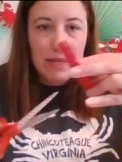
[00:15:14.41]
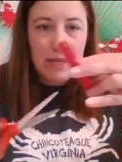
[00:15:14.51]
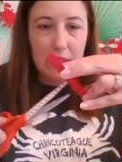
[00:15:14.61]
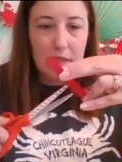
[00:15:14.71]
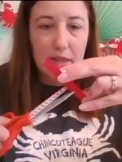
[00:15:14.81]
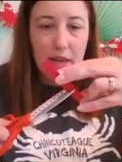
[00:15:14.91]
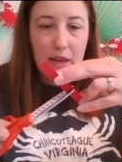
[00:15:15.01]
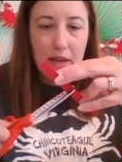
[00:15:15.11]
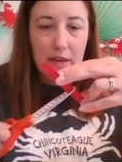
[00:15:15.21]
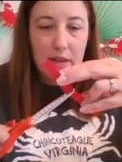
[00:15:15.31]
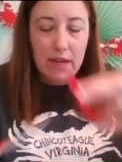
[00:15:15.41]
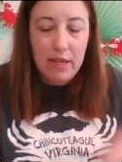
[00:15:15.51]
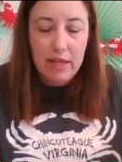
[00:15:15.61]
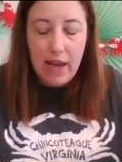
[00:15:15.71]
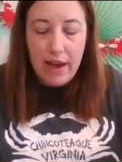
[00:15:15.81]
pieces, cut
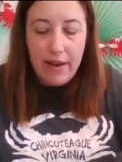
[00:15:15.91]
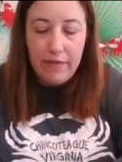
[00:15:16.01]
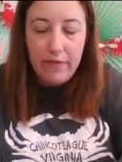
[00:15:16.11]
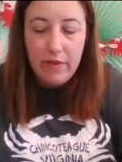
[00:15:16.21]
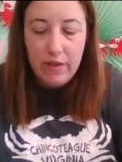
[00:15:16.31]
it in half,